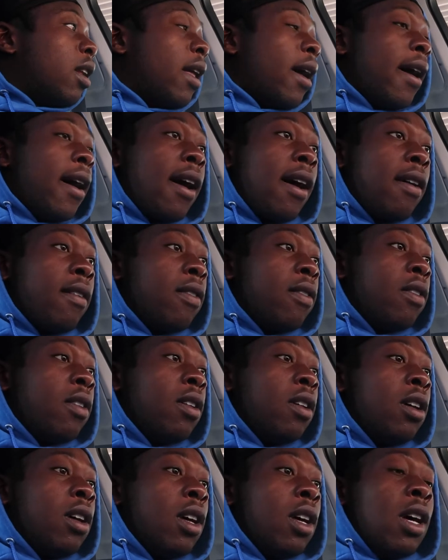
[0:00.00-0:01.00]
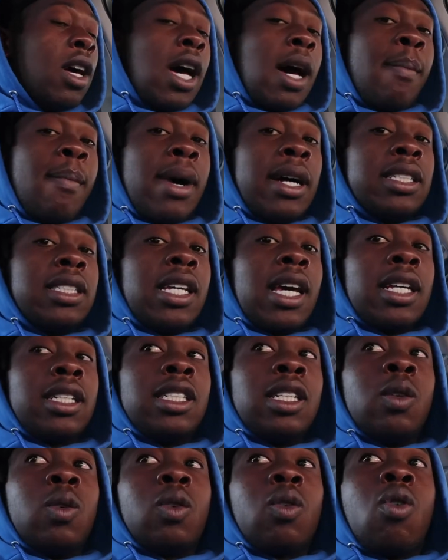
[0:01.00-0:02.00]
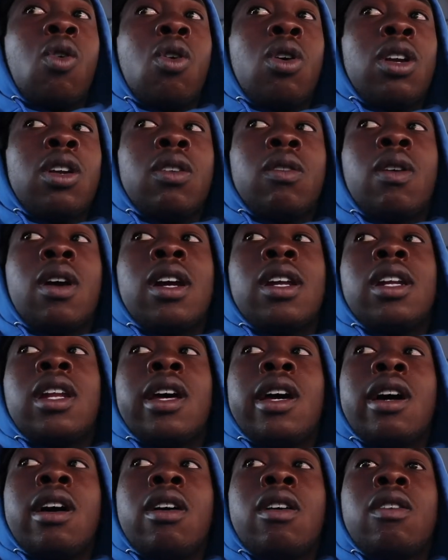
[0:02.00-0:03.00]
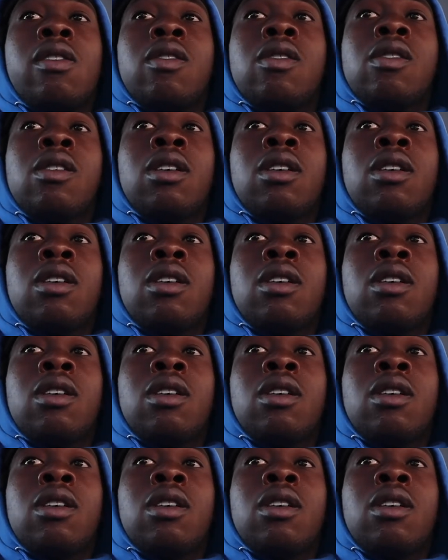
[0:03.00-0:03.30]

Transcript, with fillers: laugh. I'm about to actually record it right now,